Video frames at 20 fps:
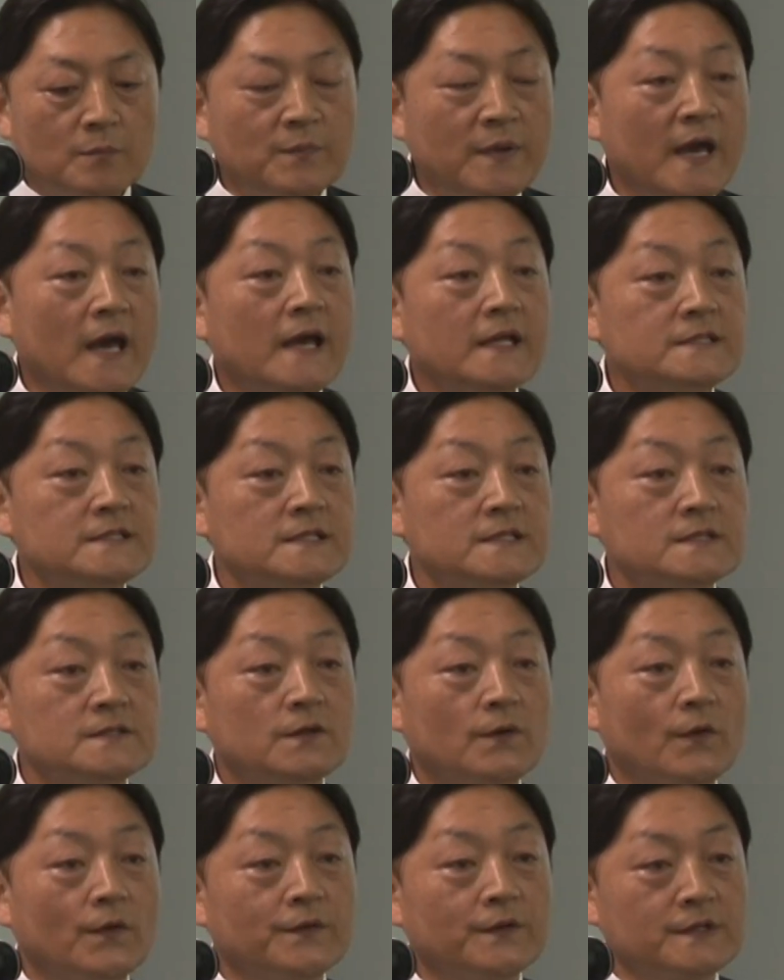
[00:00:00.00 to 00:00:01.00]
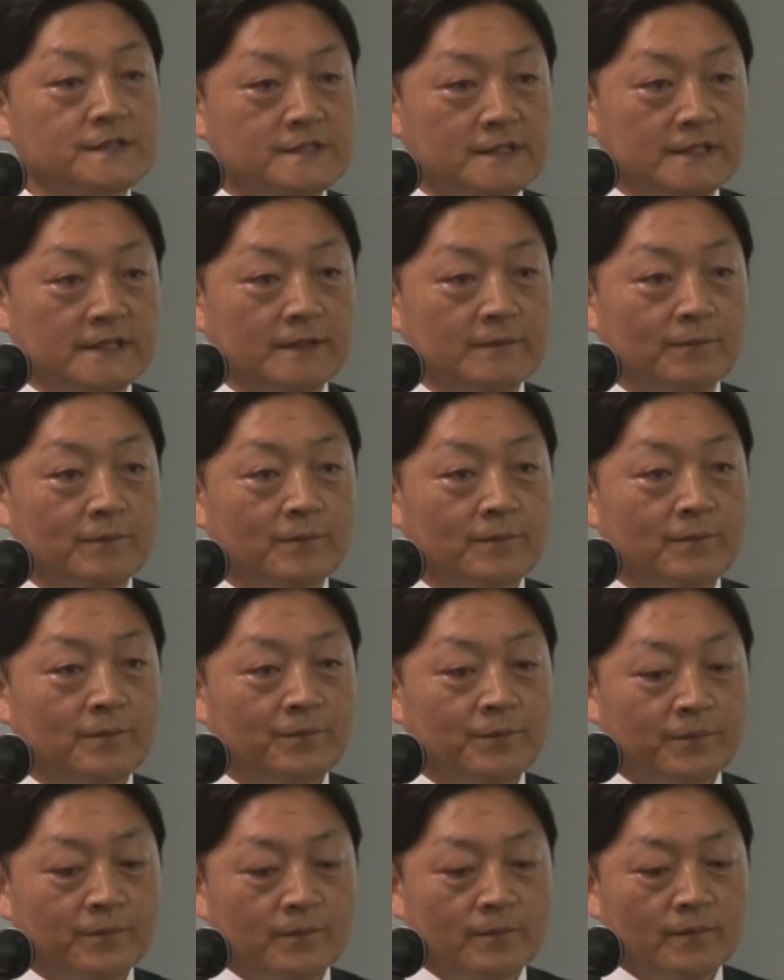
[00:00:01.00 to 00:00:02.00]
patches on the skin.
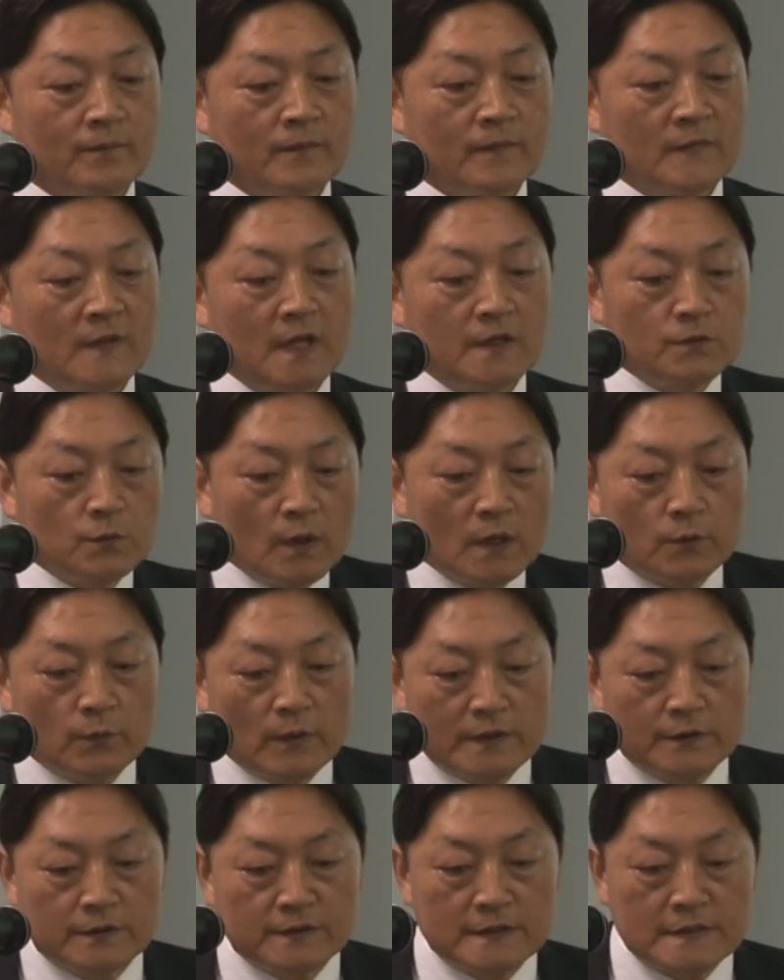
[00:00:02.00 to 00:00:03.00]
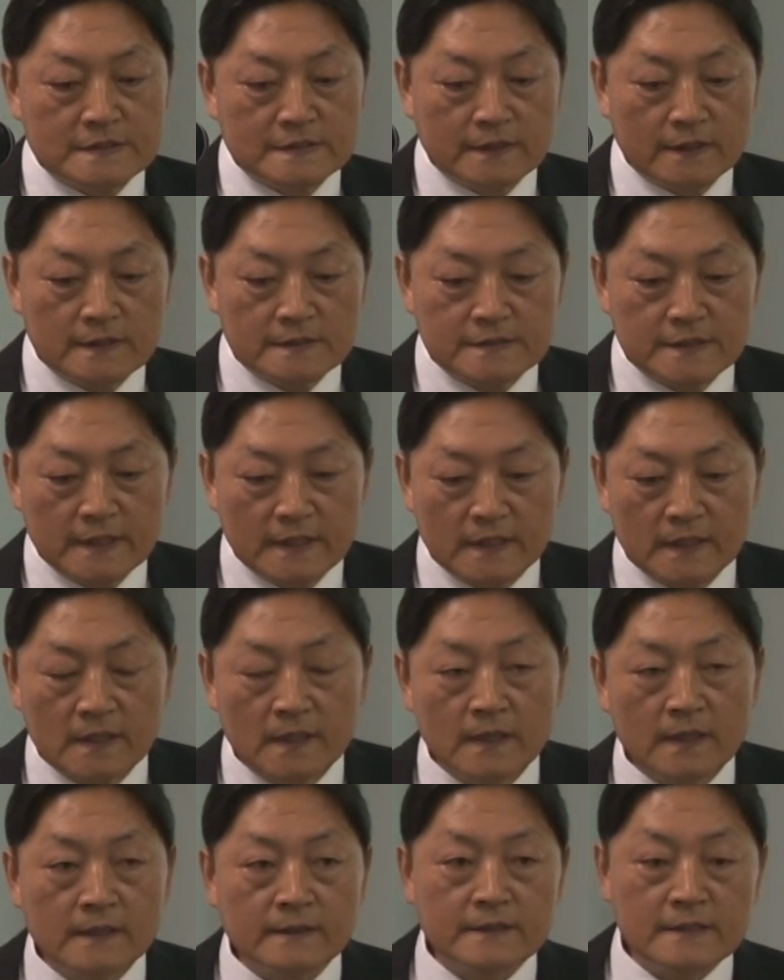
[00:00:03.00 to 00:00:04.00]
That's what we could discuss it.
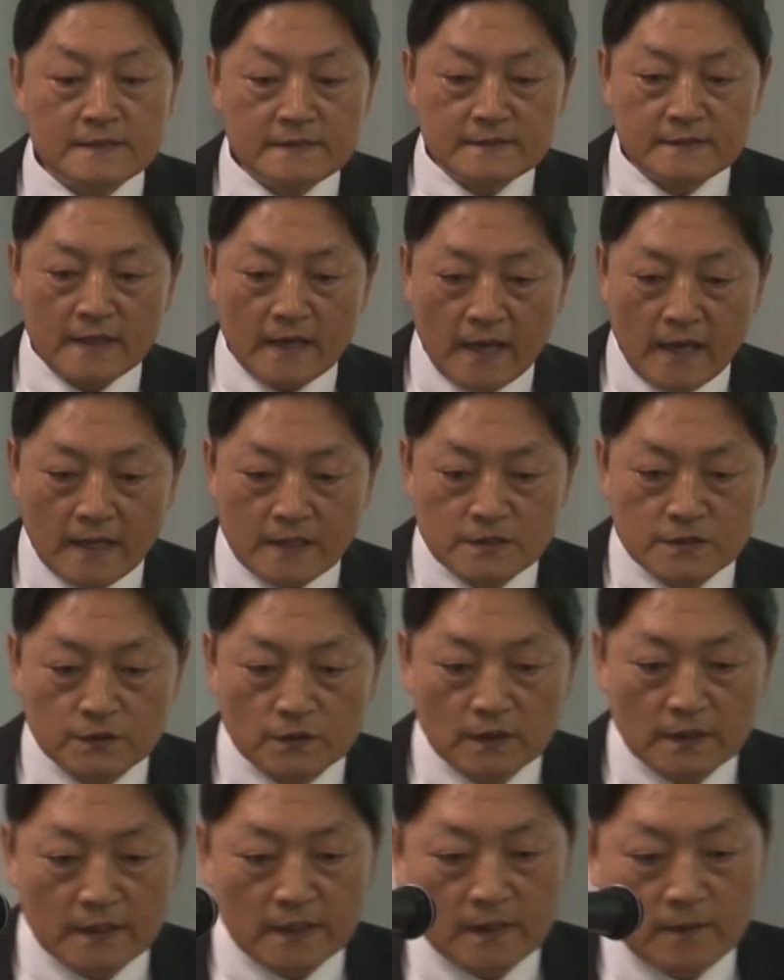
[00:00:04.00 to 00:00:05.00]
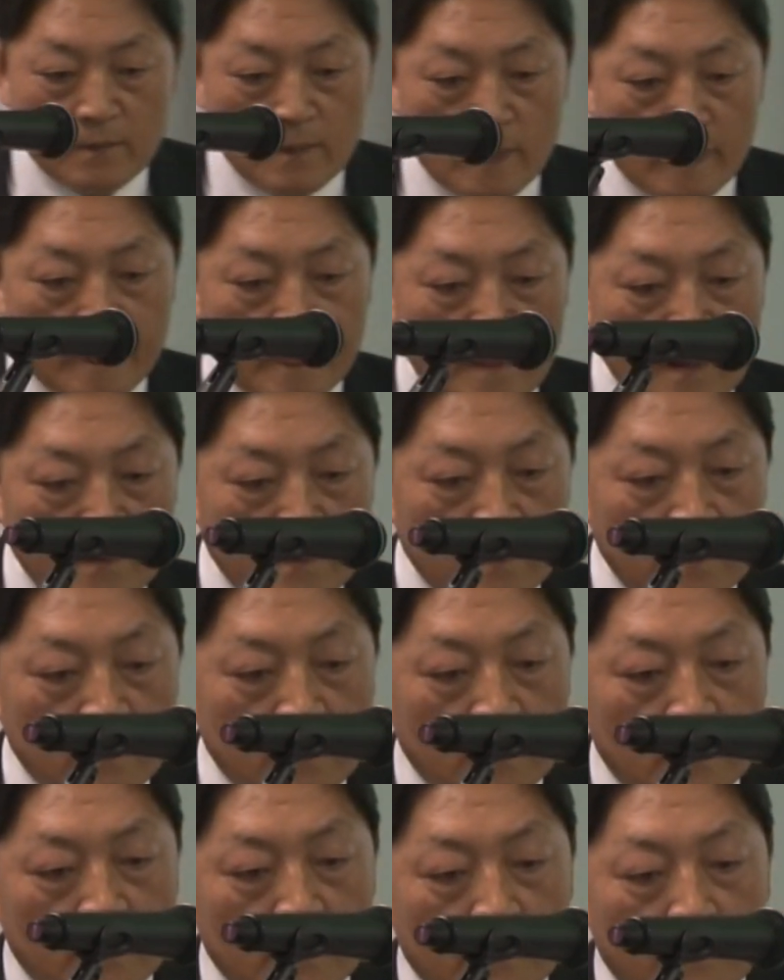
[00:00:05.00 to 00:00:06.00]
This is actually
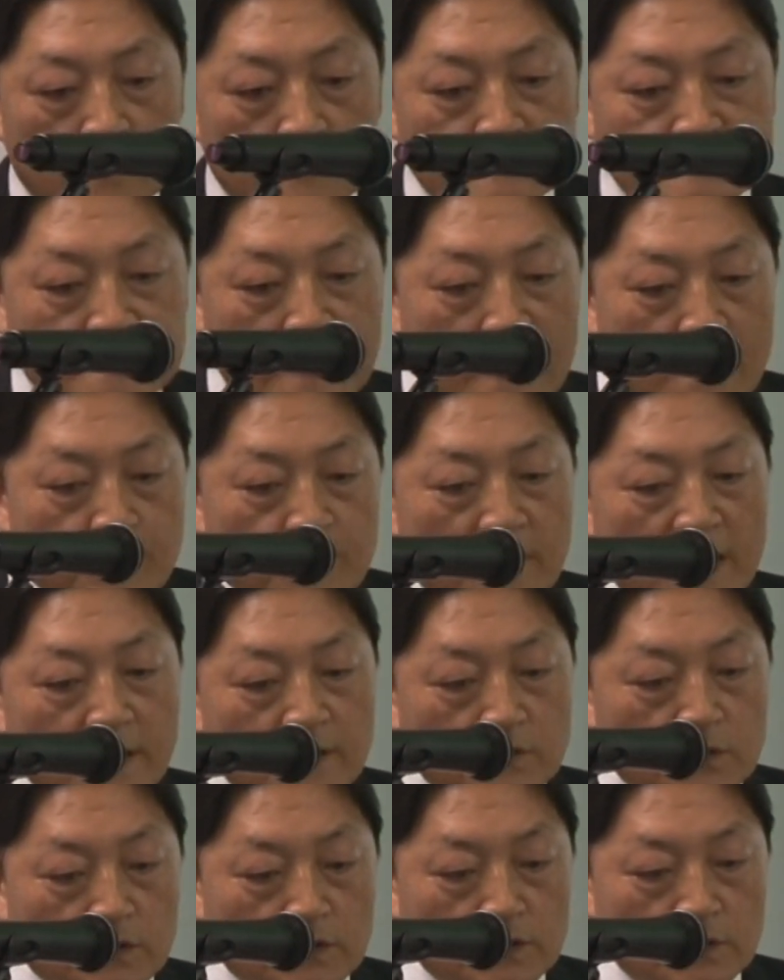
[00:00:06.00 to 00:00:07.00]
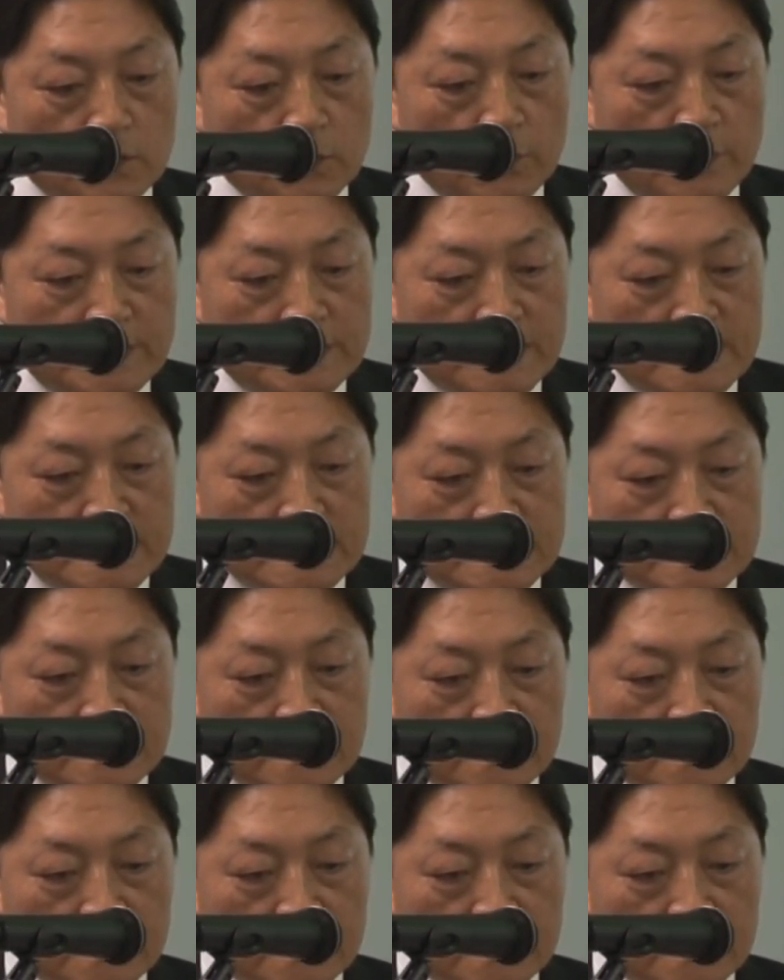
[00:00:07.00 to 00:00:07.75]
a same method which is